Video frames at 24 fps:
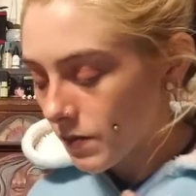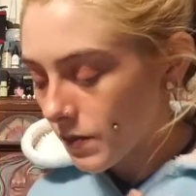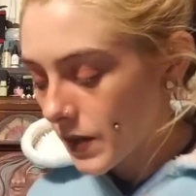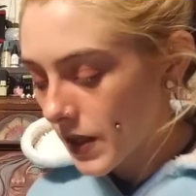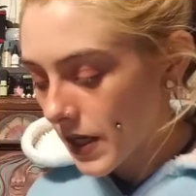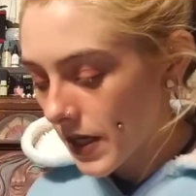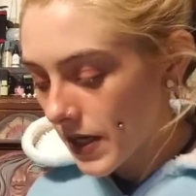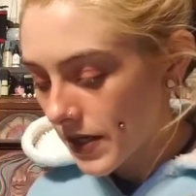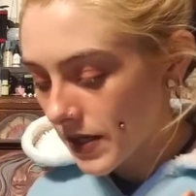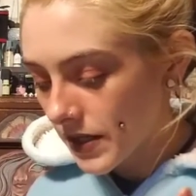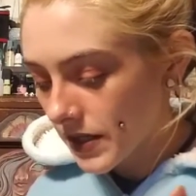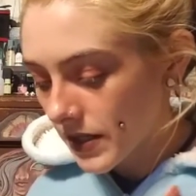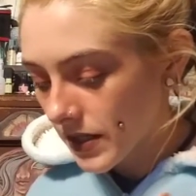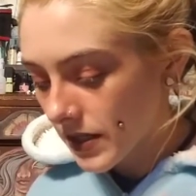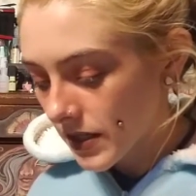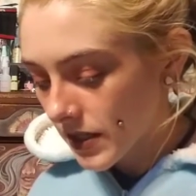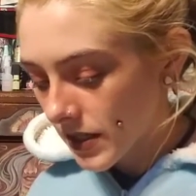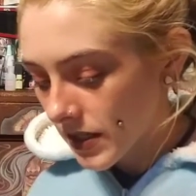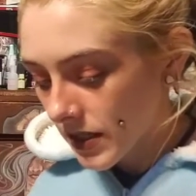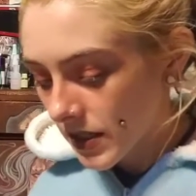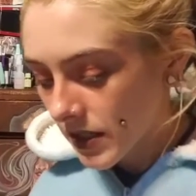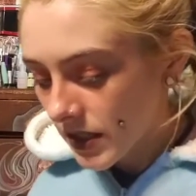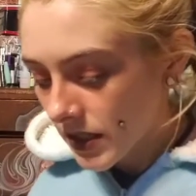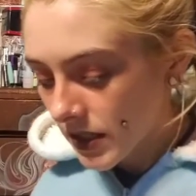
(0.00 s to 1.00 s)
But
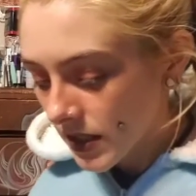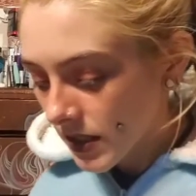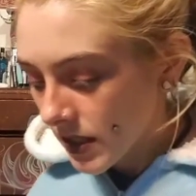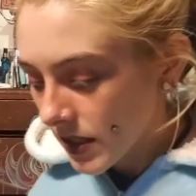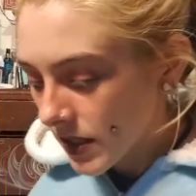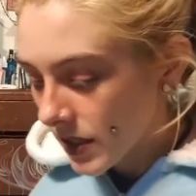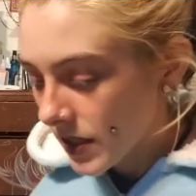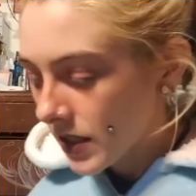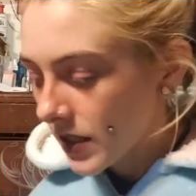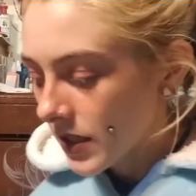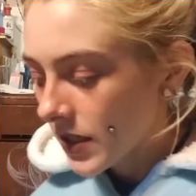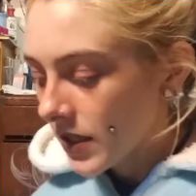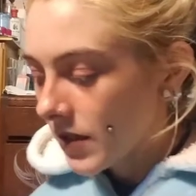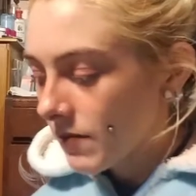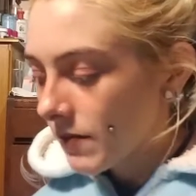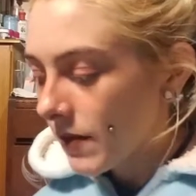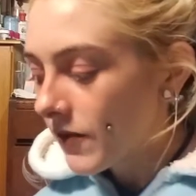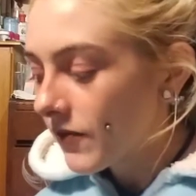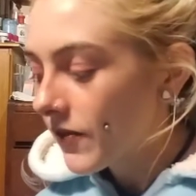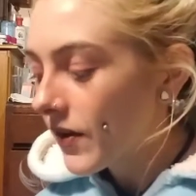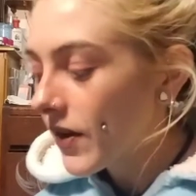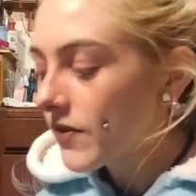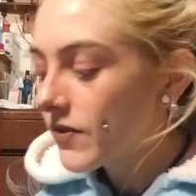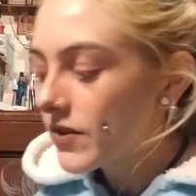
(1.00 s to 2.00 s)

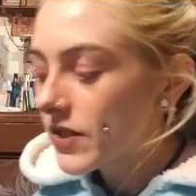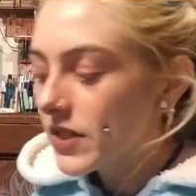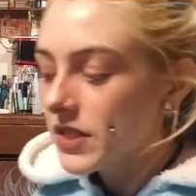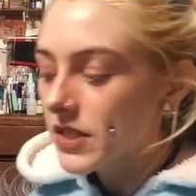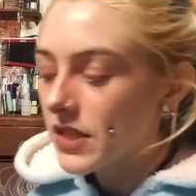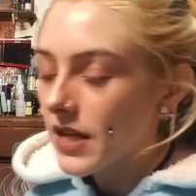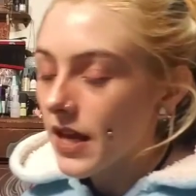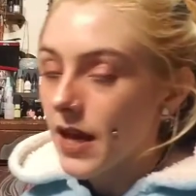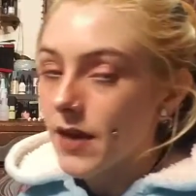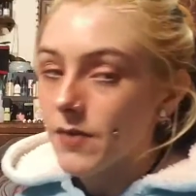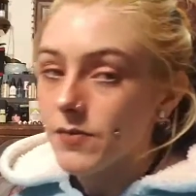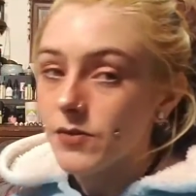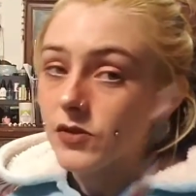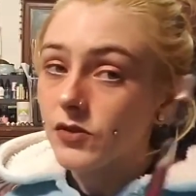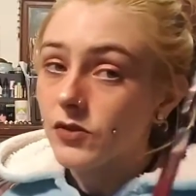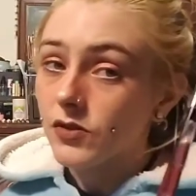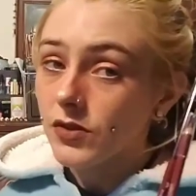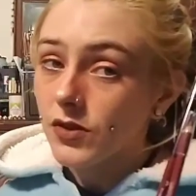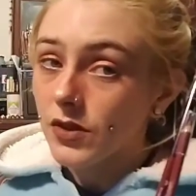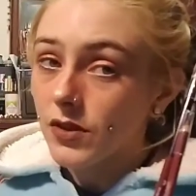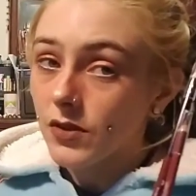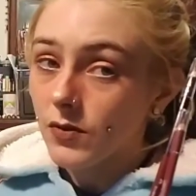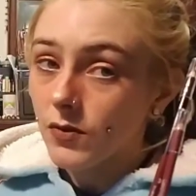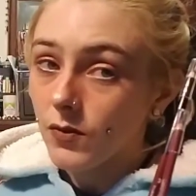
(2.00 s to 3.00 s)
my favorite is
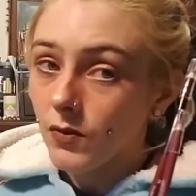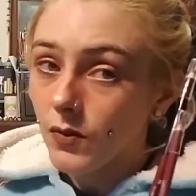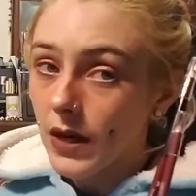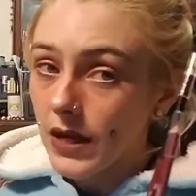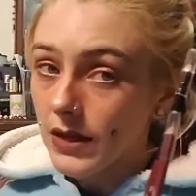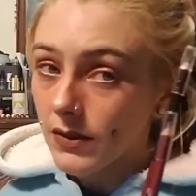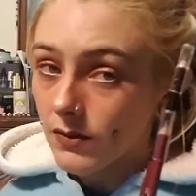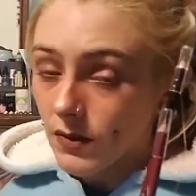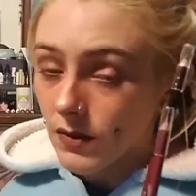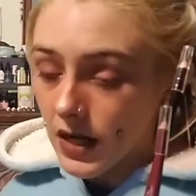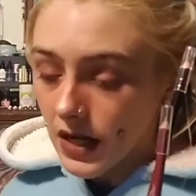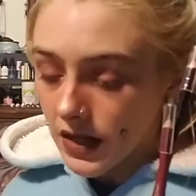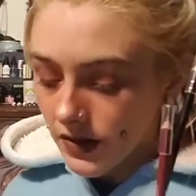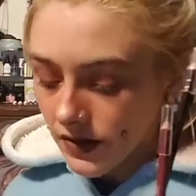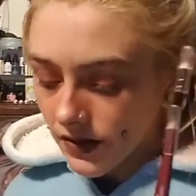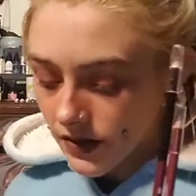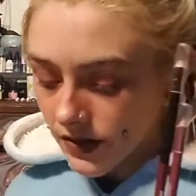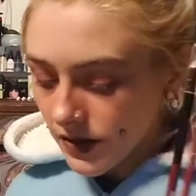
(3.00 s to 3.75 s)
absolutely Wet n Wild.